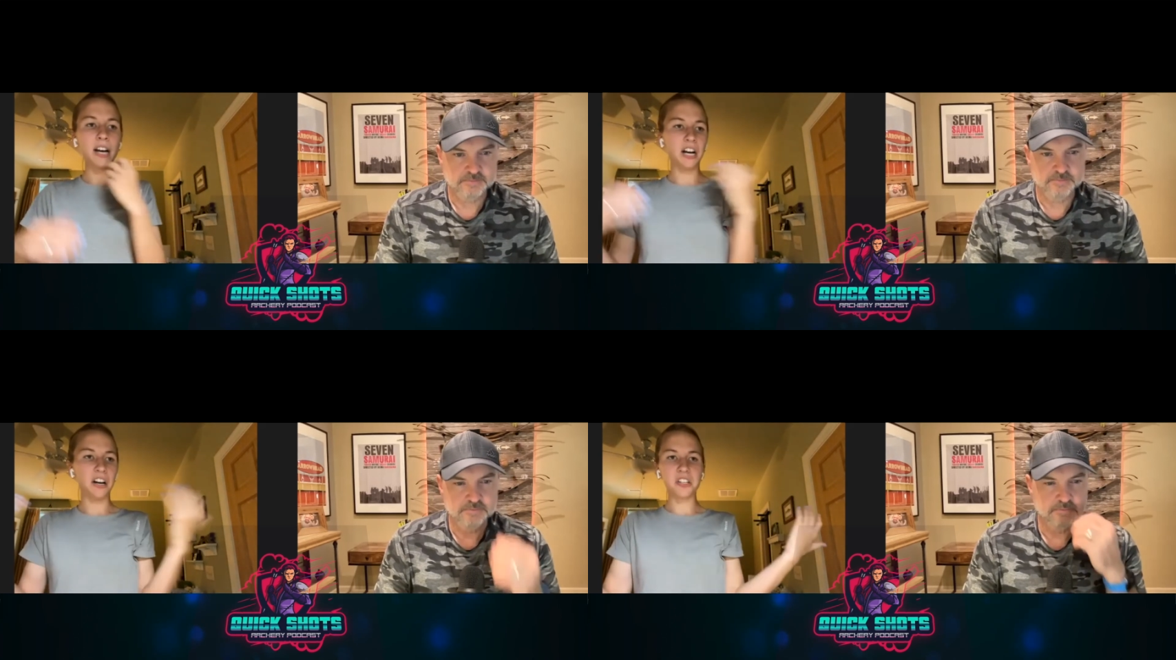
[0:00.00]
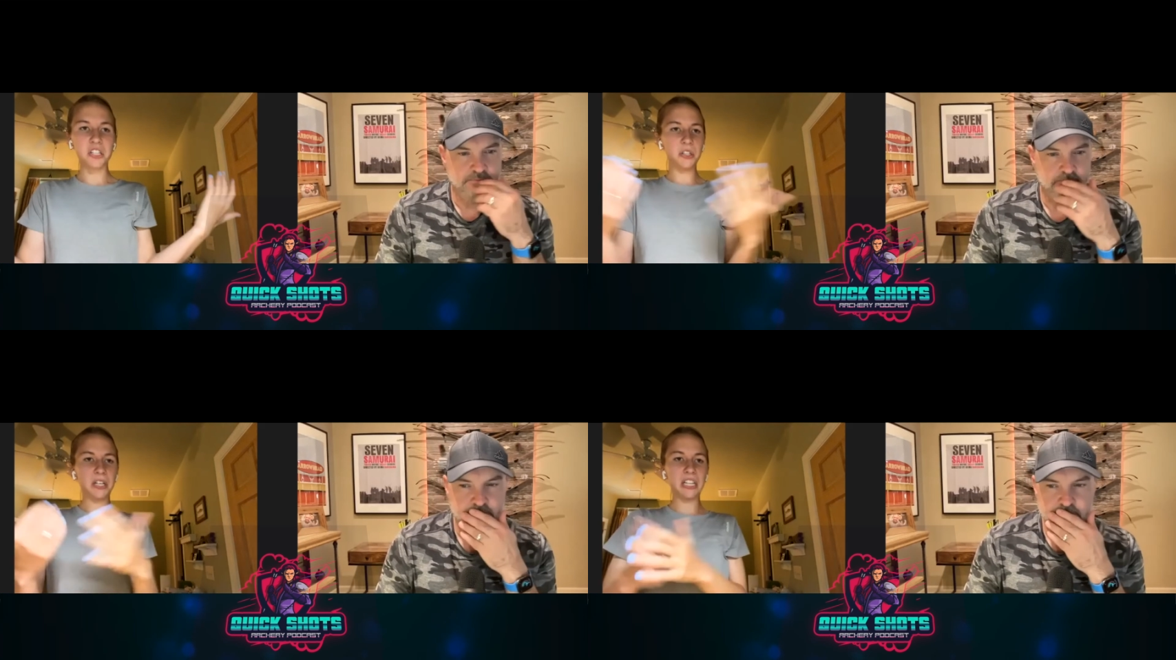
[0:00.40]
Speaker 1: I'll
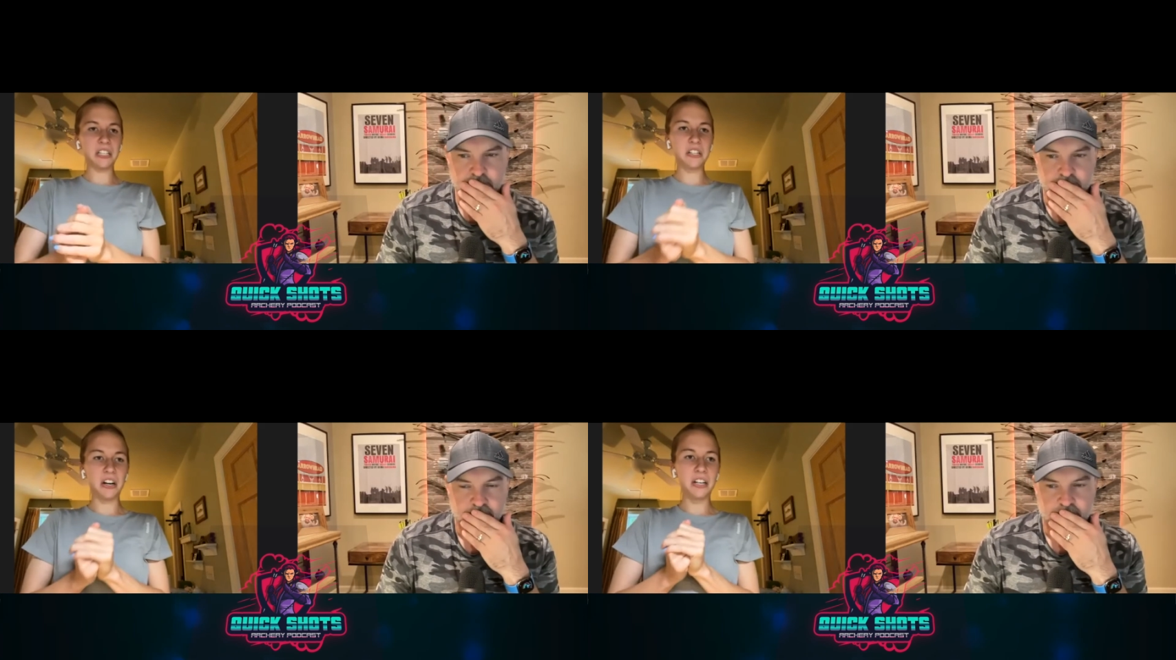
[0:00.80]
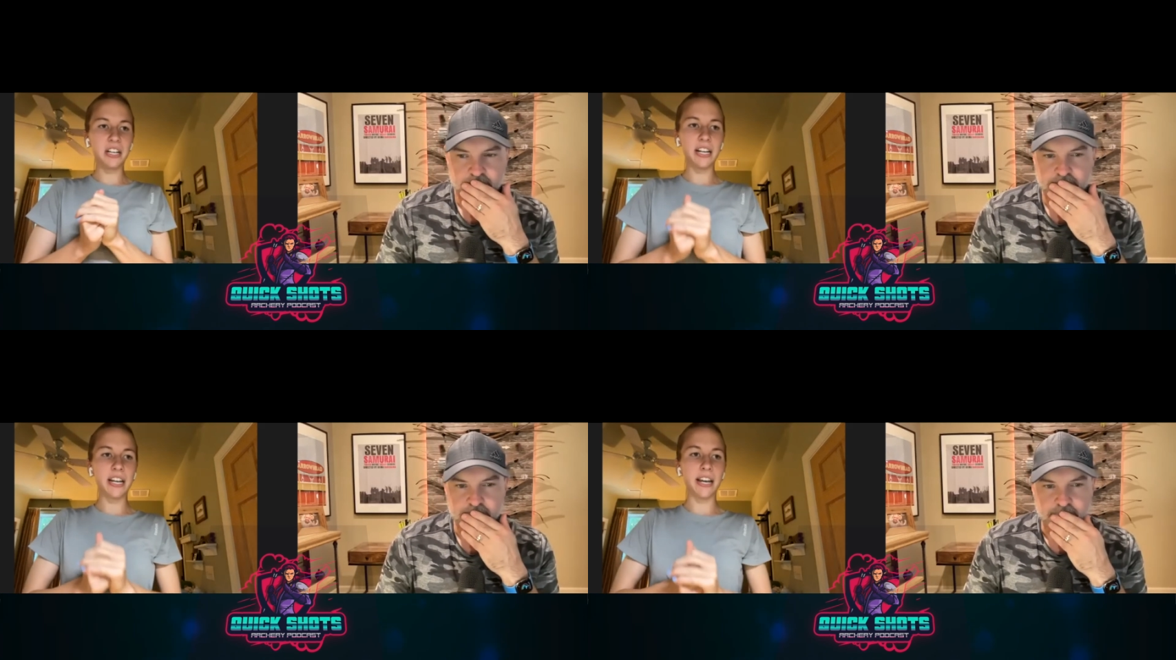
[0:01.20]
just look at the
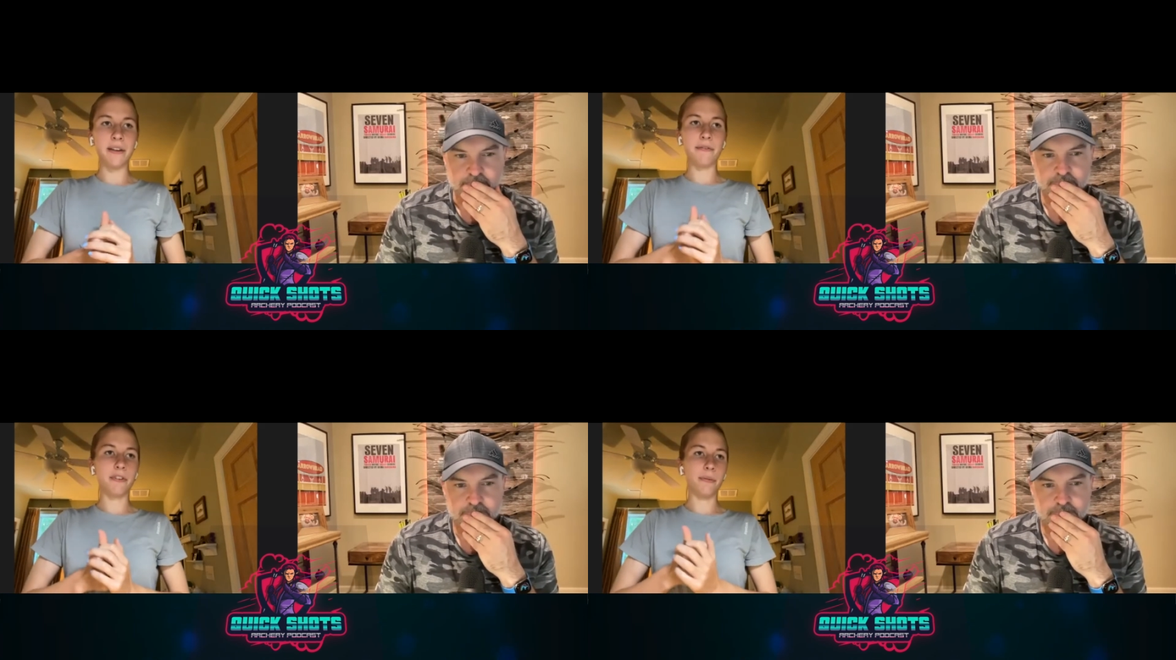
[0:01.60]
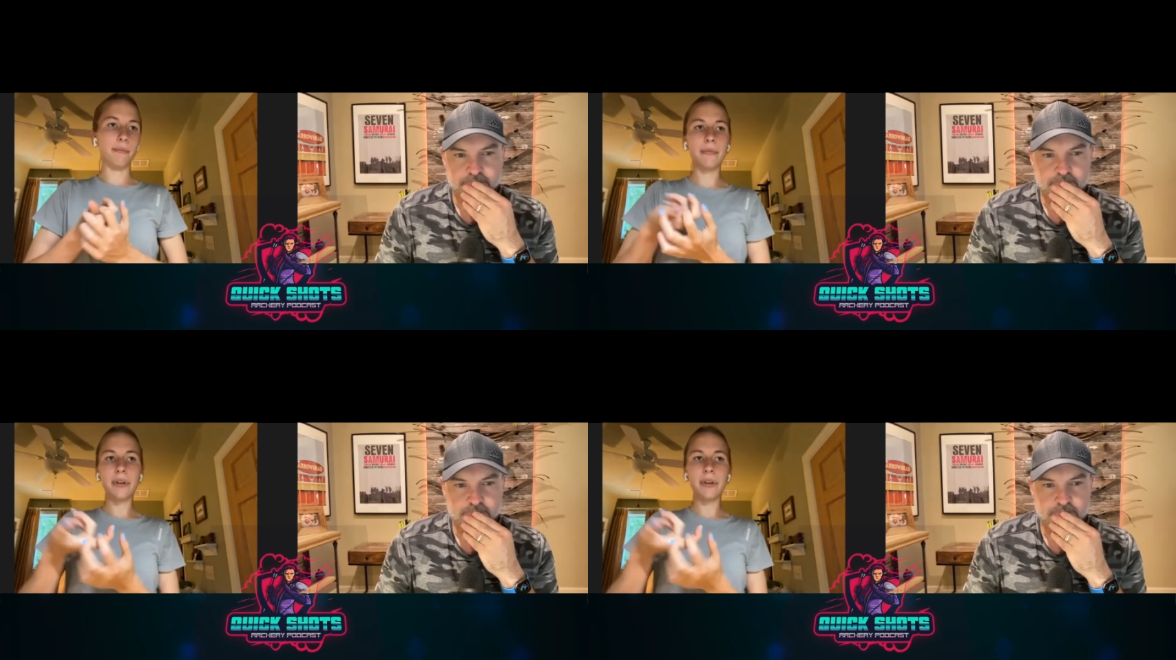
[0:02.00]
target, and from